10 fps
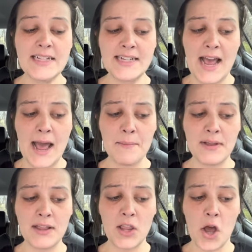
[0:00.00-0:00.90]
Time
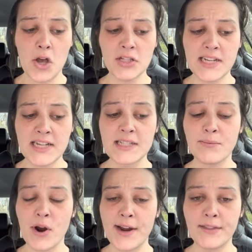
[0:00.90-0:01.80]
lost is
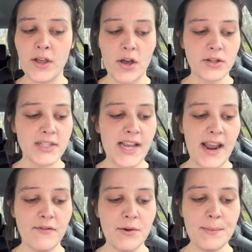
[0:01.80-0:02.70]
brain lost.
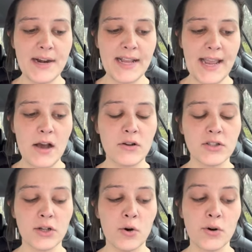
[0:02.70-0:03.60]
Every minute
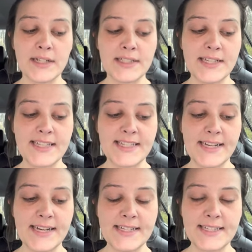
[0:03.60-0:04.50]
counts according to the
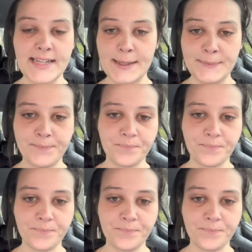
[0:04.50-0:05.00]
CDC.